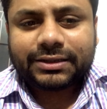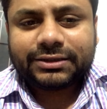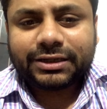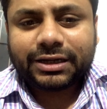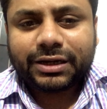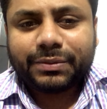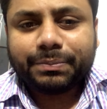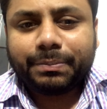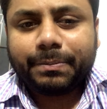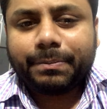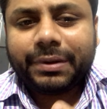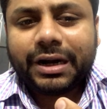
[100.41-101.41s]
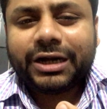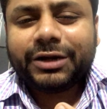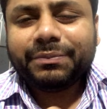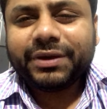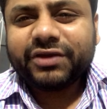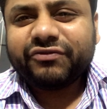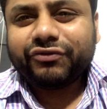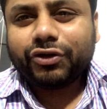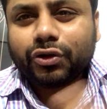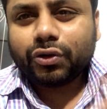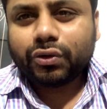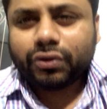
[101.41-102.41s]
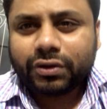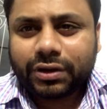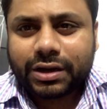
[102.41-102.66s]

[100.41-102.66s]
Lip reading: the blood may flow